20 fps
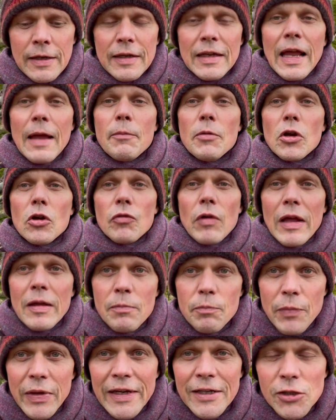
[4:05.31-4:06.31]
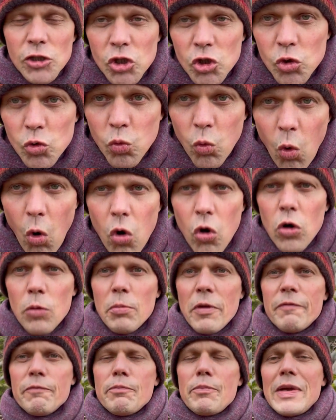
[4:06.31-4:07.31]
came a great big swarm
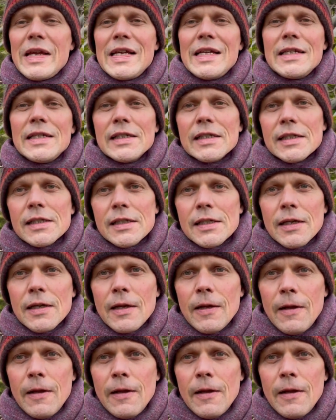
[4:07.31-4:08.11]
of bees.